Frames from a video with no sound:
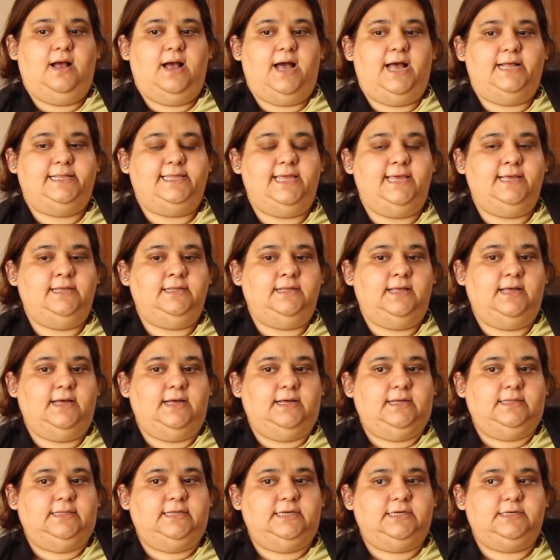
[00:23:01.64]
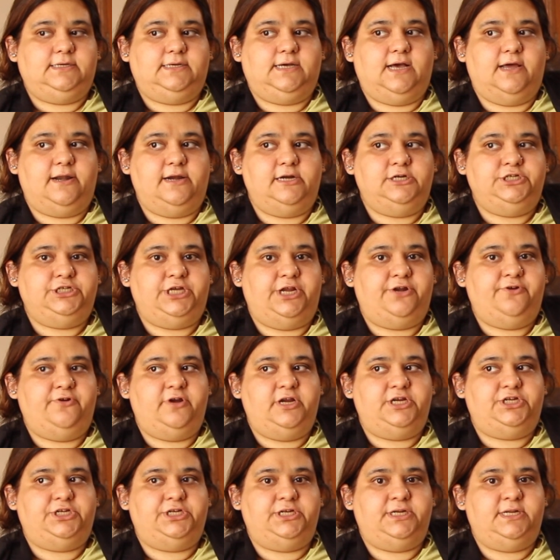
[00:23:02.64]
I think the current
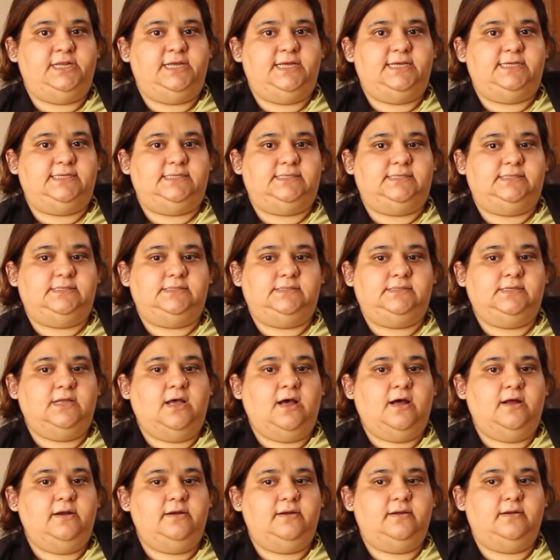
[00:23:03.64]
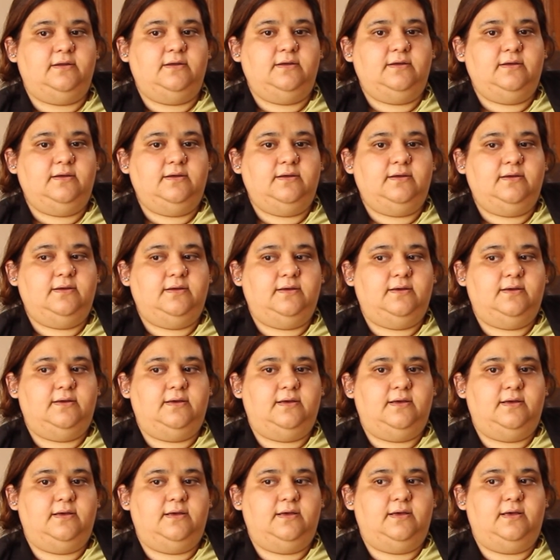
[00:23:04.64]
generation is not,
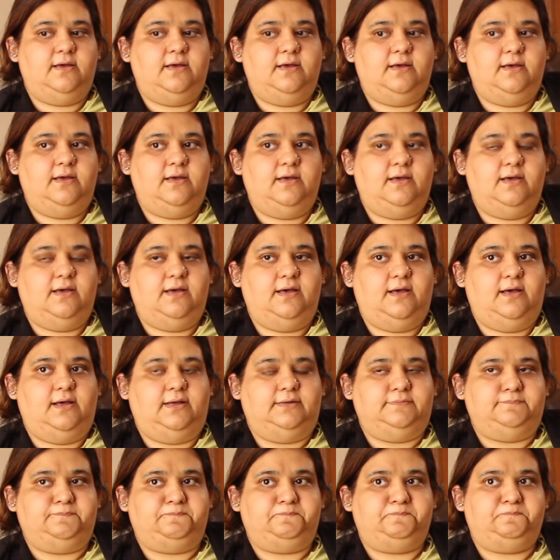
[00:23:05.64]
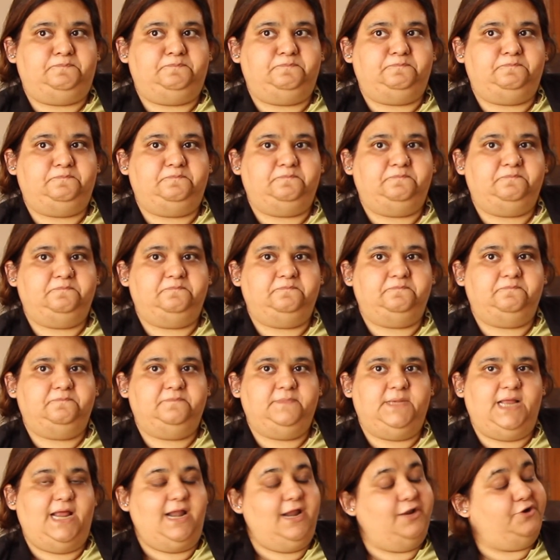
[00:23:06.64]
and
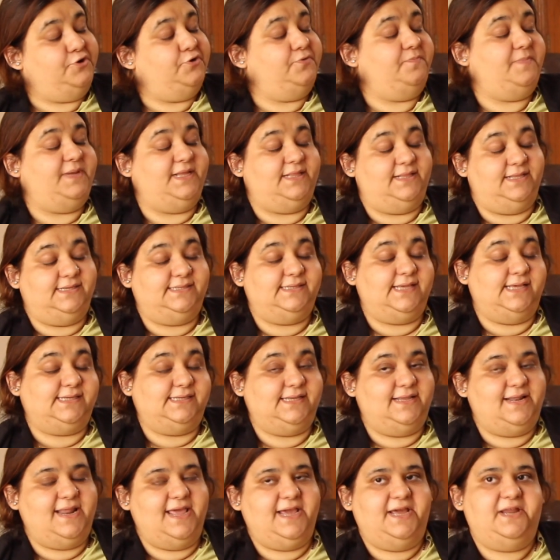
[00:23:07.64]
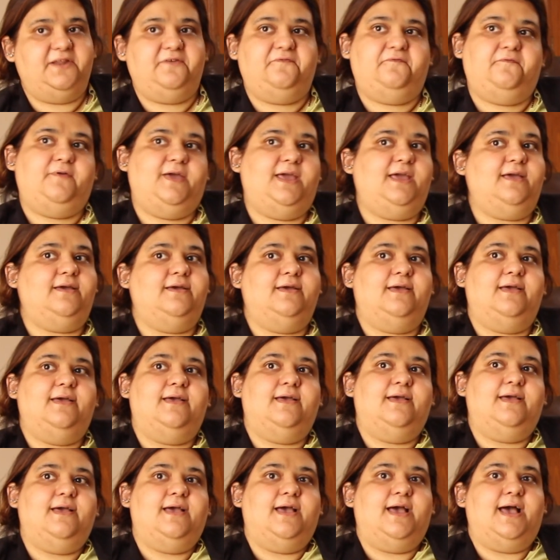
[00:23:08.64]
I don't mean this as a negative way,
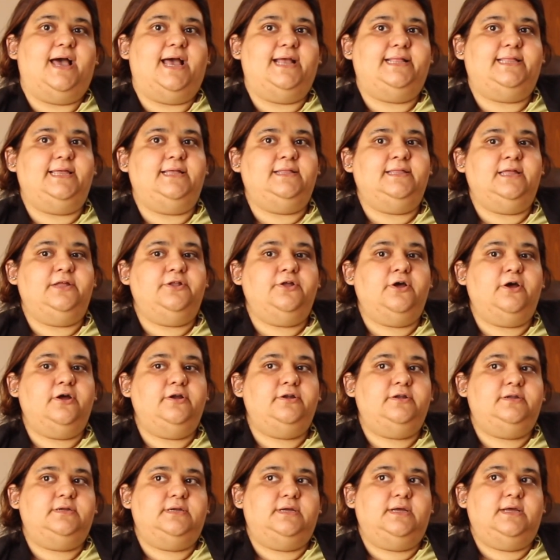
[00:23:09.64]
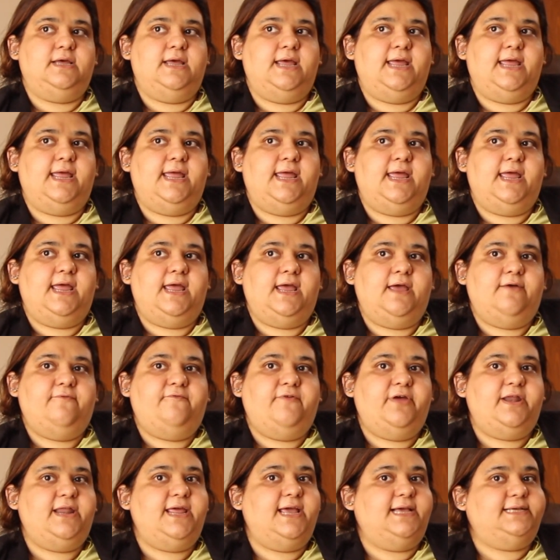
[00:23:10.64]
I think they're not
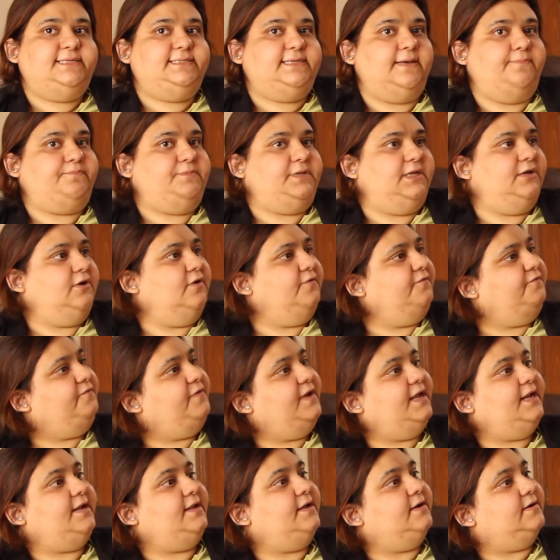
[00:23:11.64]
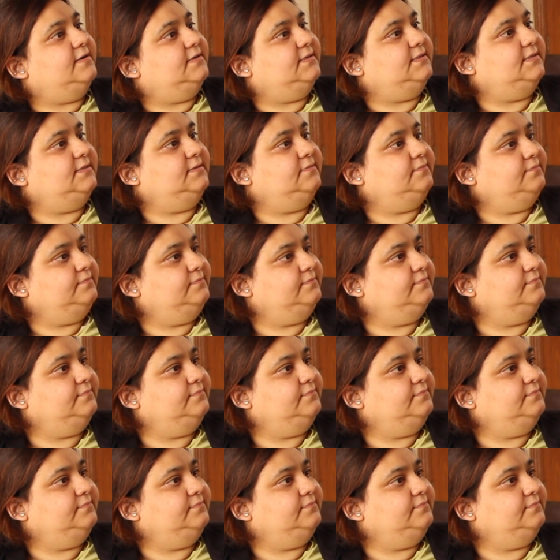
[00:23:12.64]
very accepting of failures